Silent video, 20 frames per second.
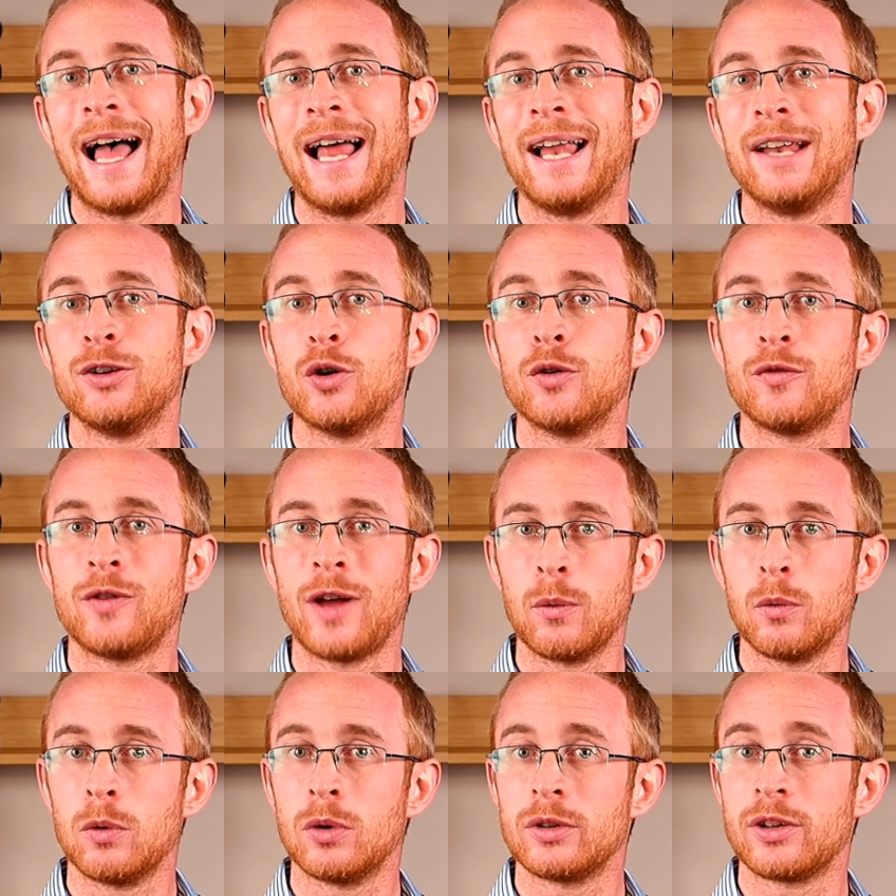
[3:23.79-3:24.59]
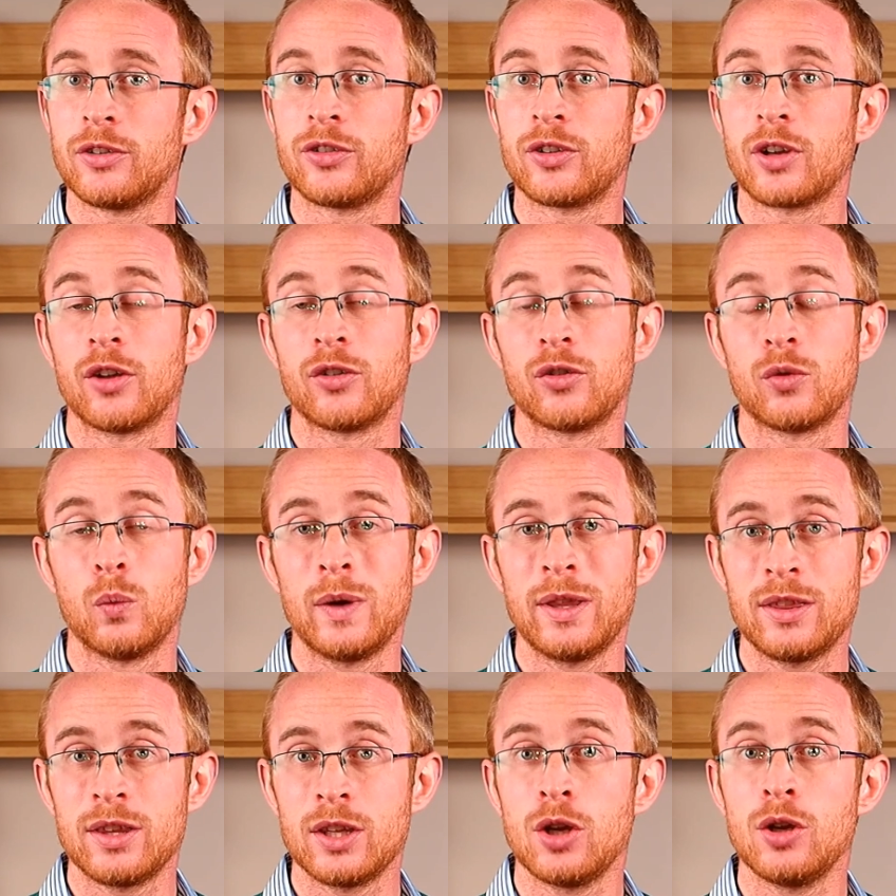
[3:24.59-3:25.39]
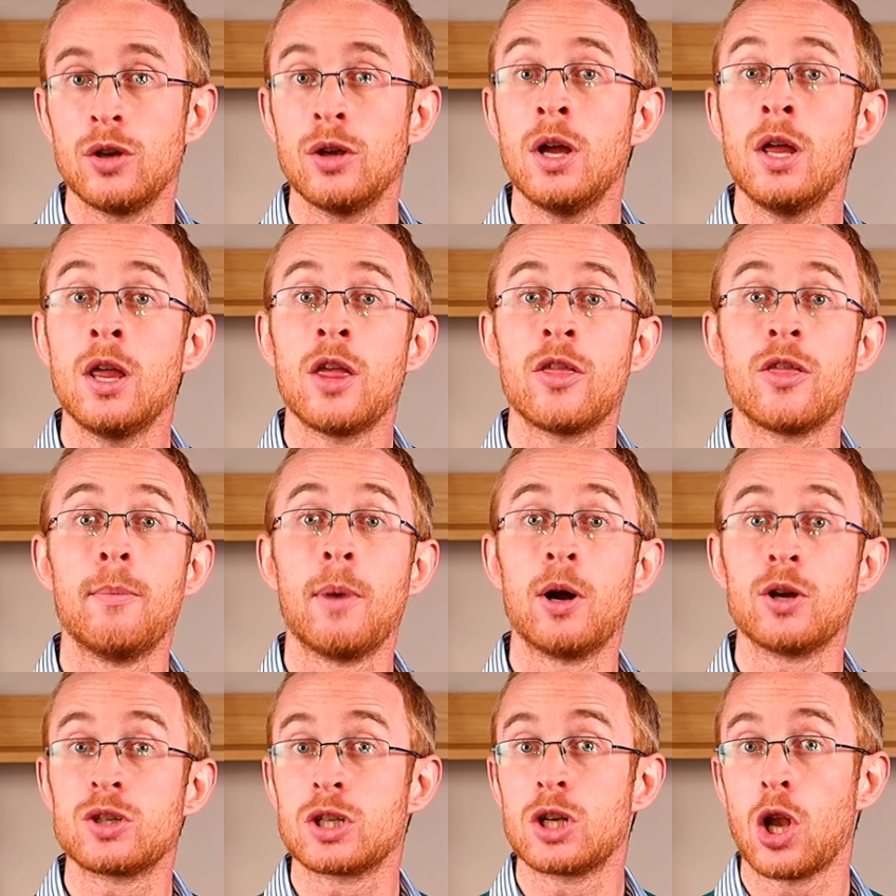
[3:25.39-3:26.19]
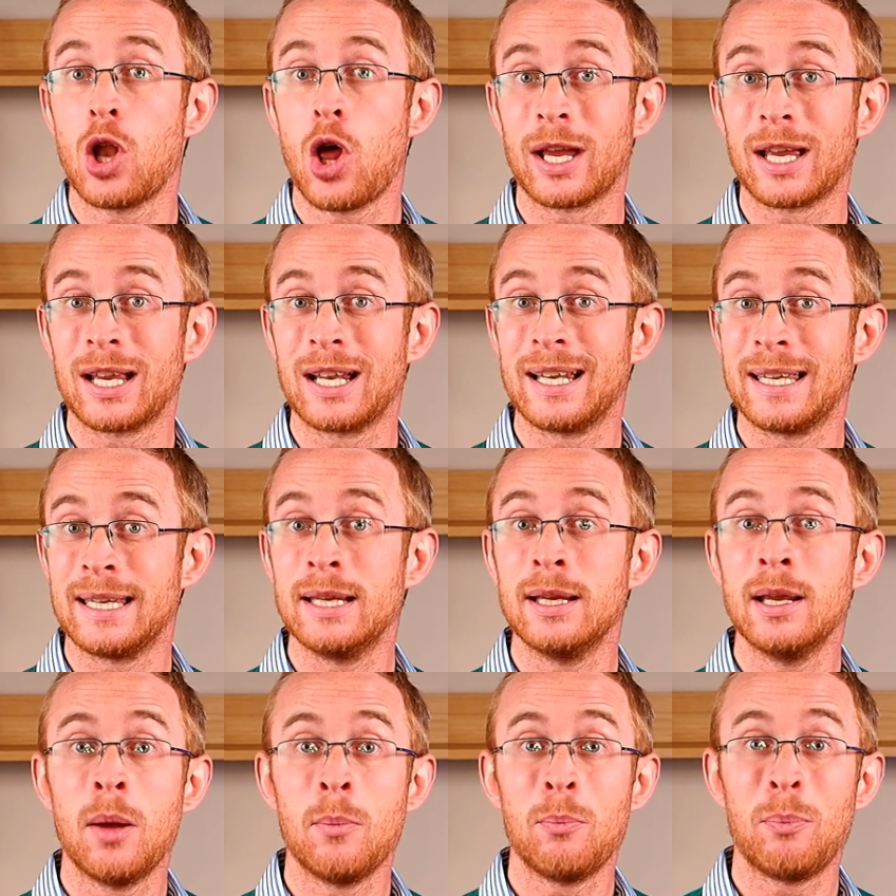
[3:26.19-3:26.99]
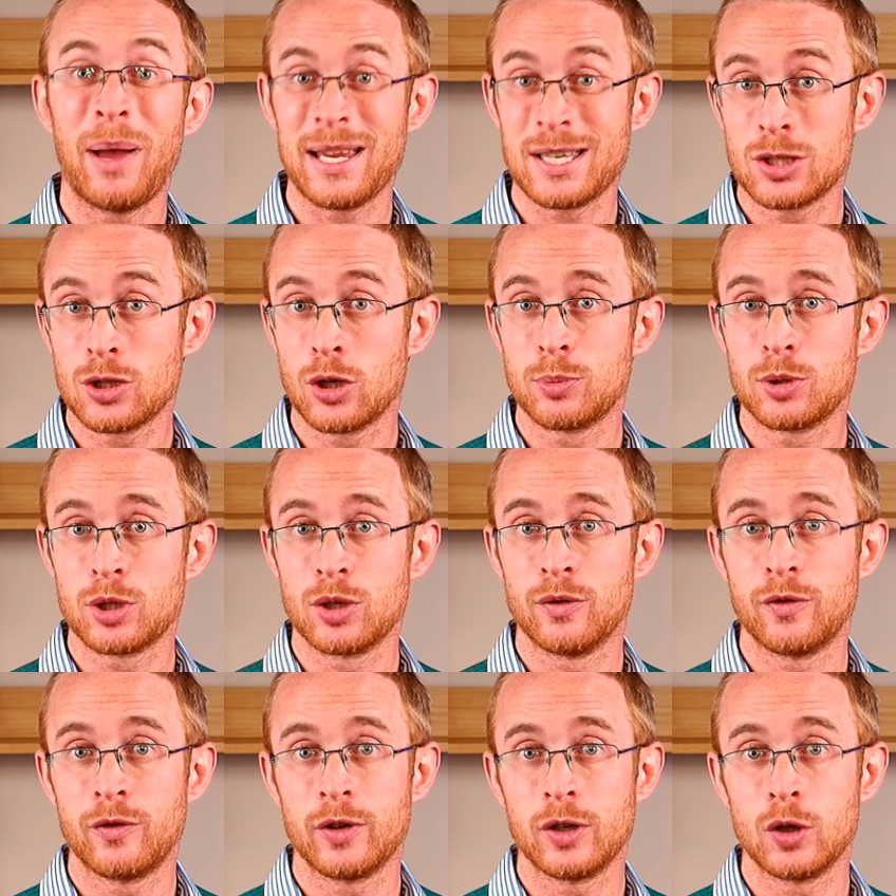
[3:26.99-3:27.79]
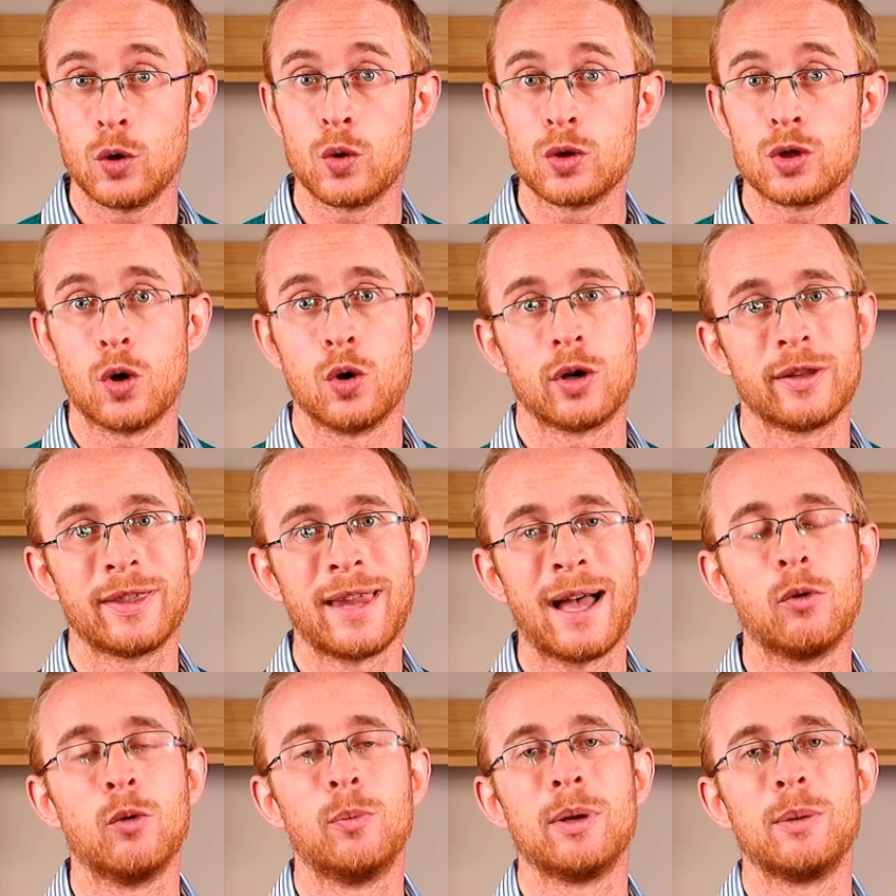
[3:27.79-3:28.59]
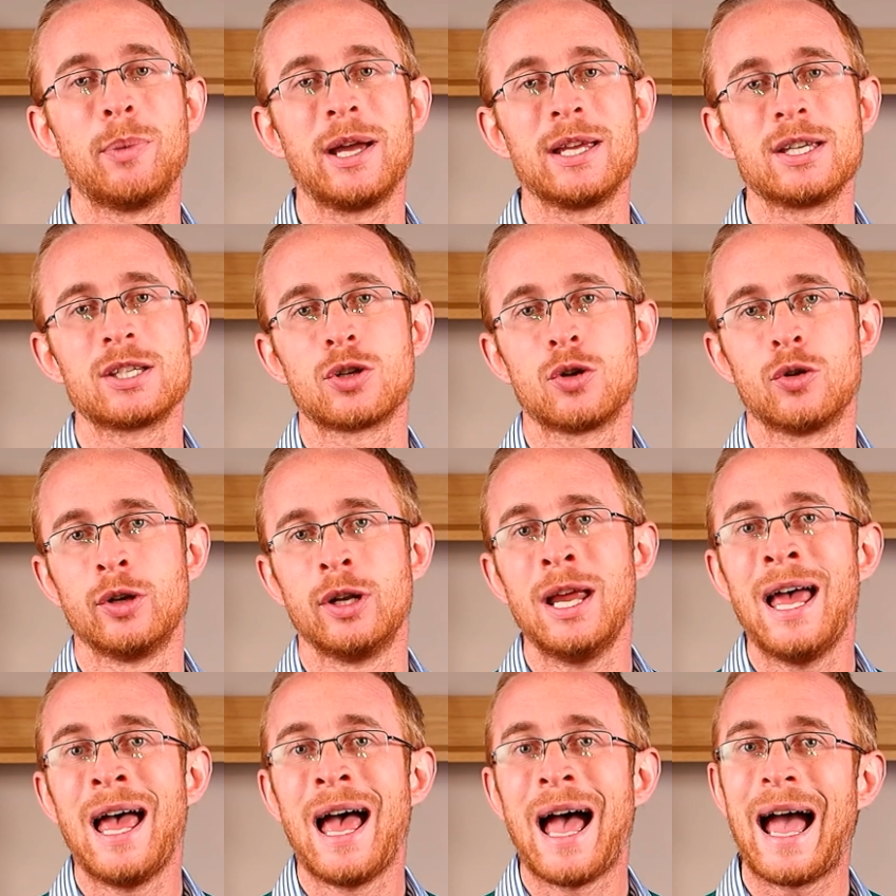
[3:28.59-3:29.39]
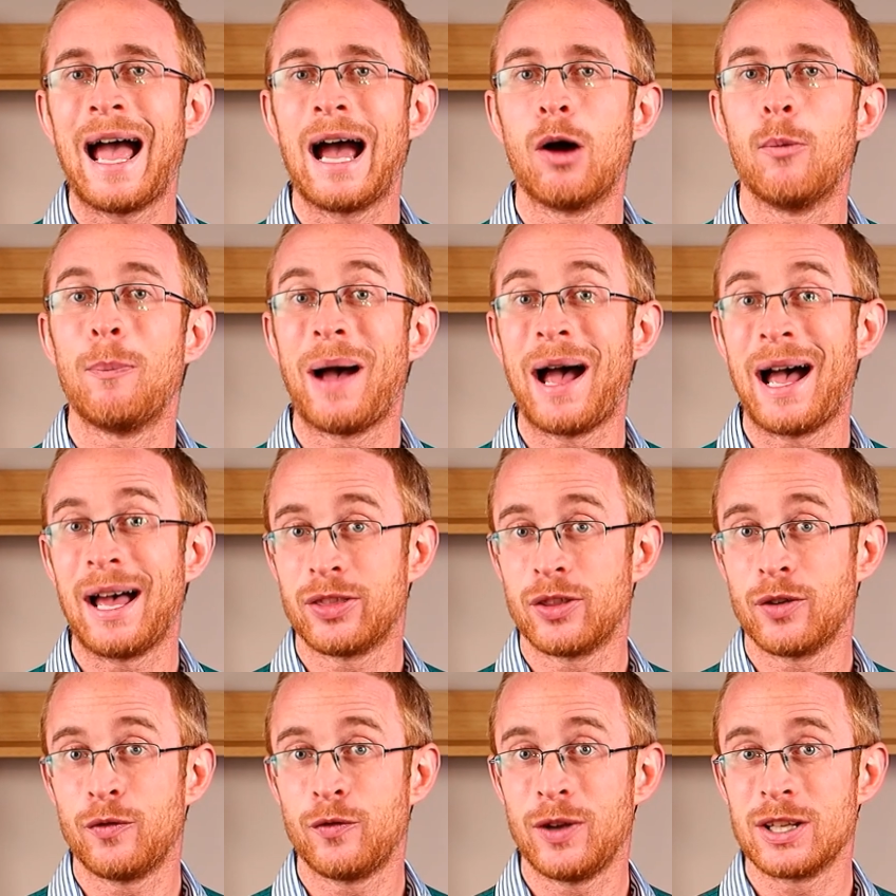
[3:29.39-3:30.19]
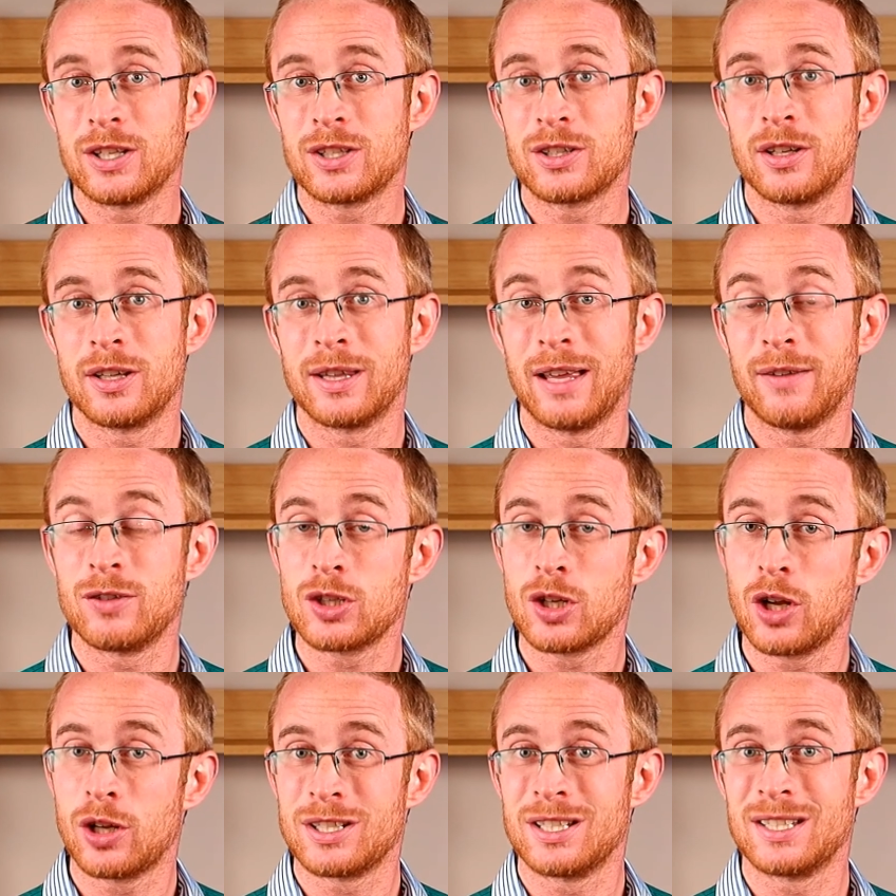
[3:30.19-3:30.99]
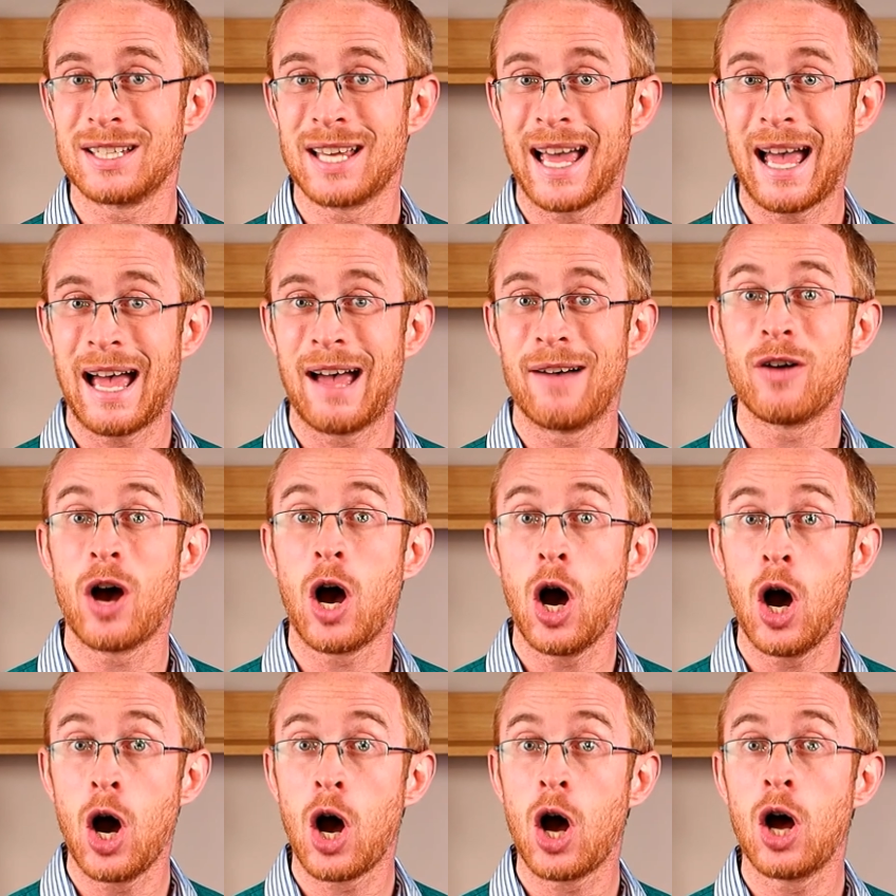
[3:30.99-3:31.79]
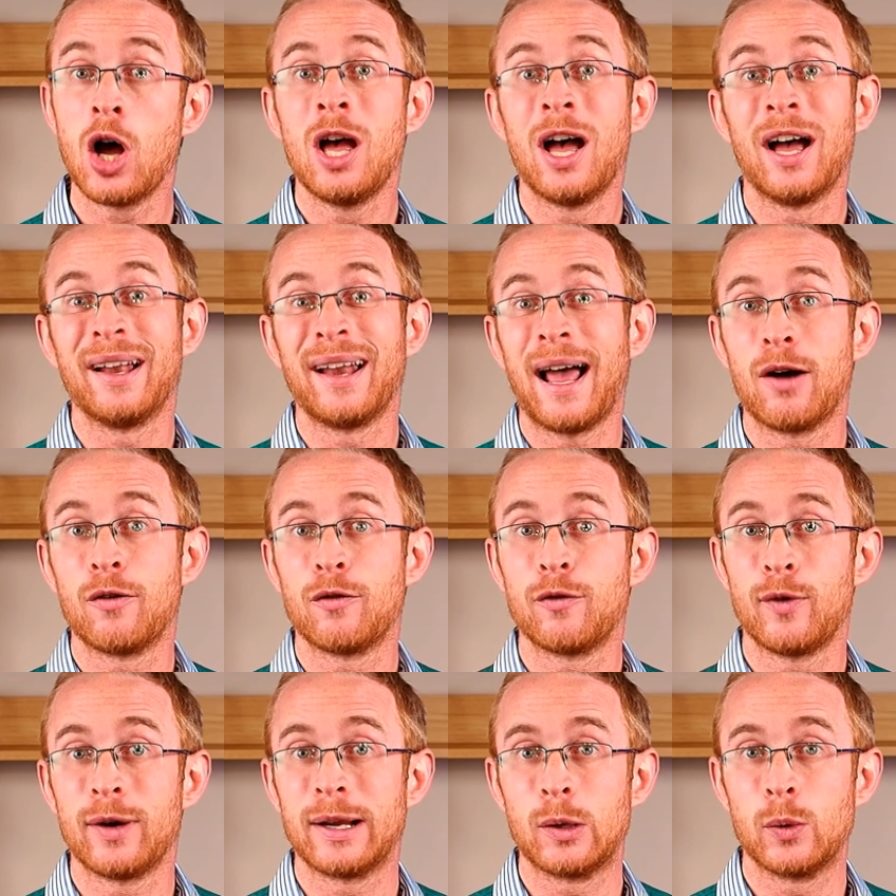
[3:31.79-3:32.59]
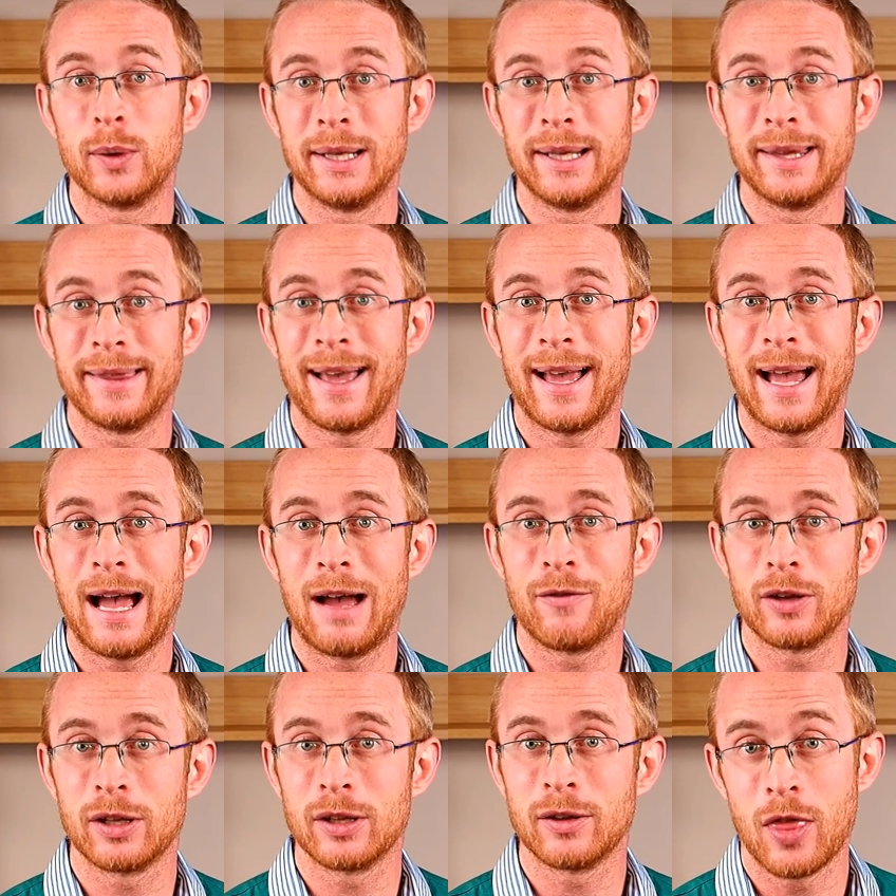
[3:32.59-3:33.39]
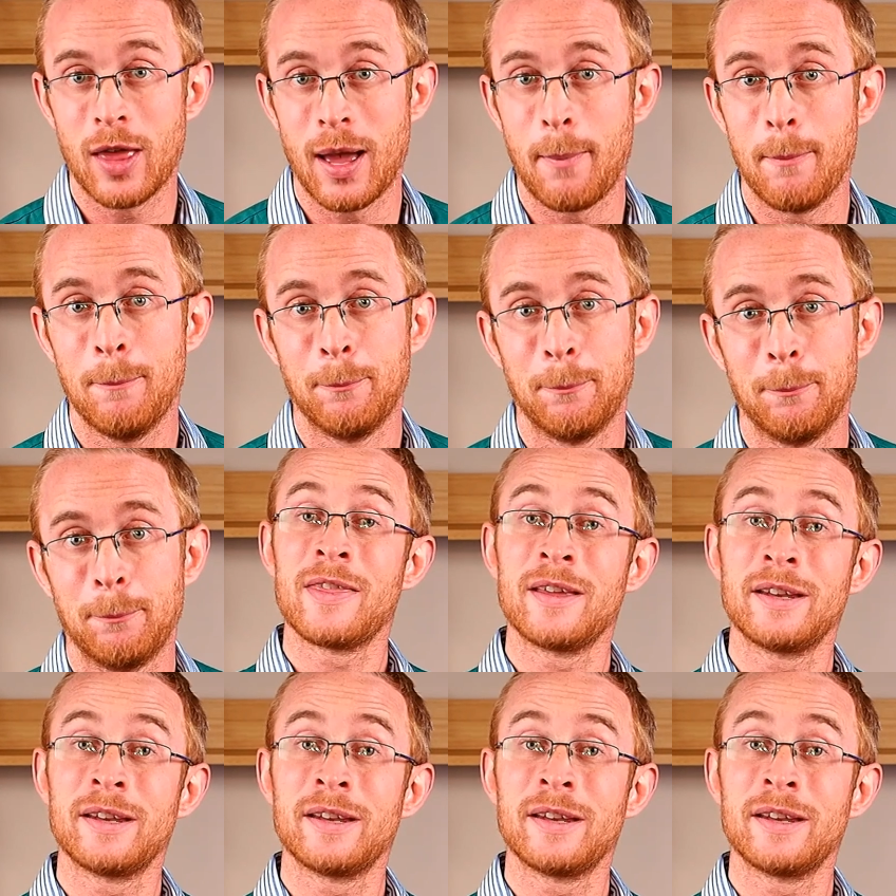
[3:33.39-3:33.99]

and your vet will discuss with you the most likely best option for your dog and that will be based on how bad the fits that they've started to have are and how frequently they're having them.